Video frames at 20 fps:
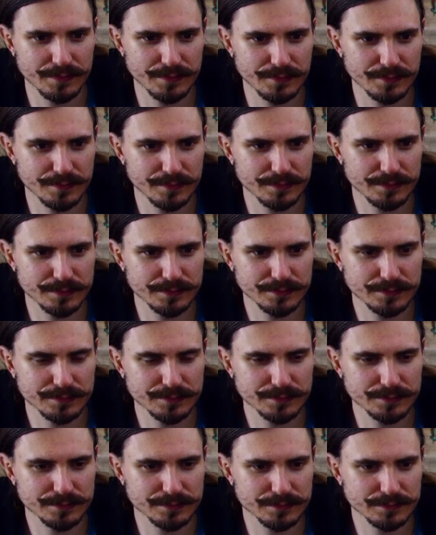
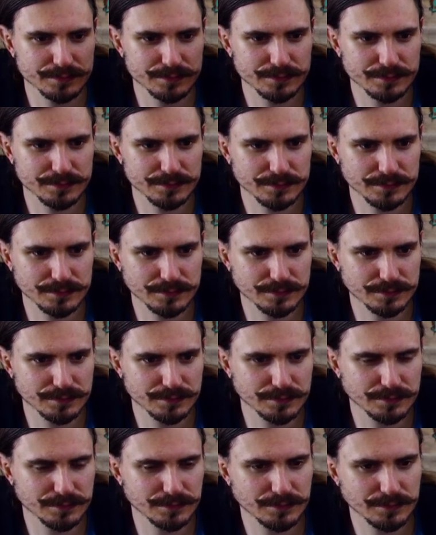
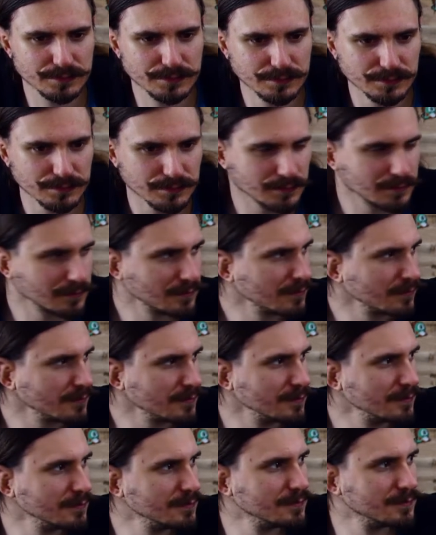
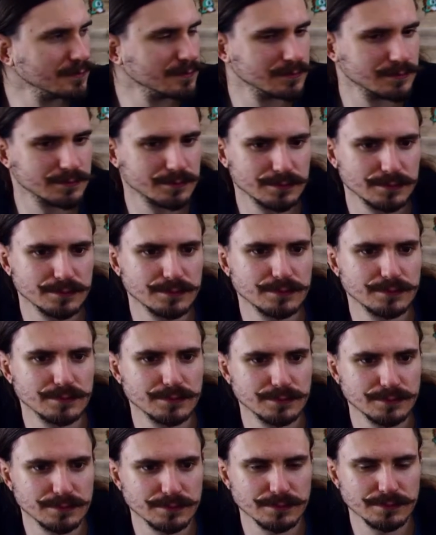
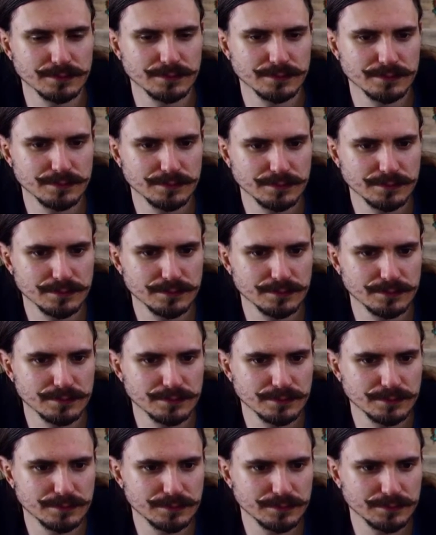
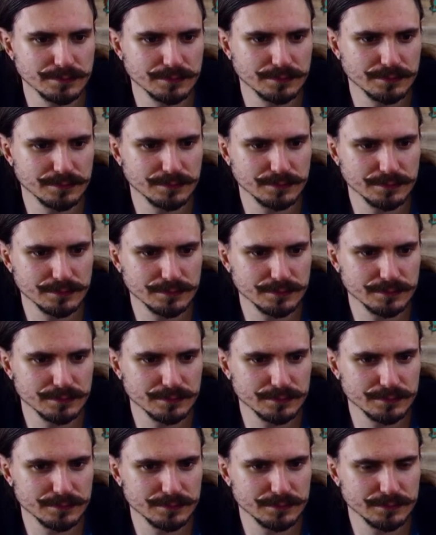
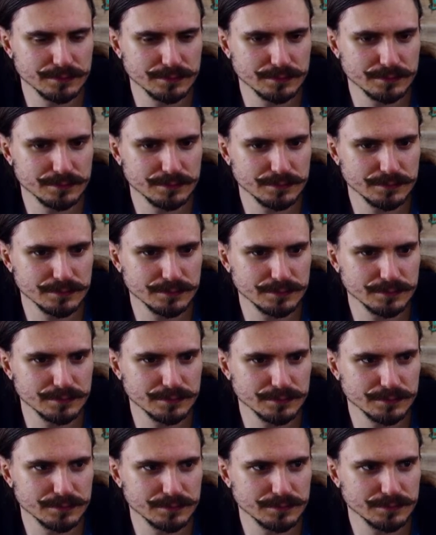
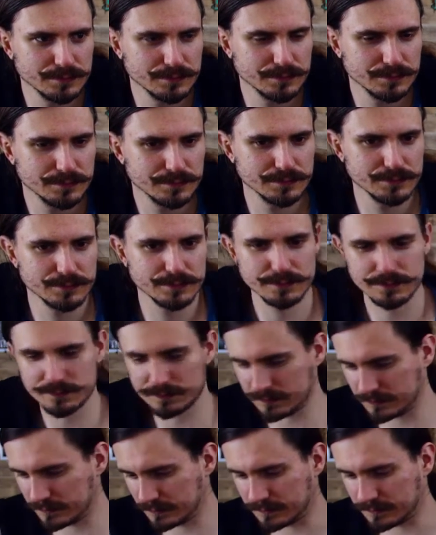(not speaking)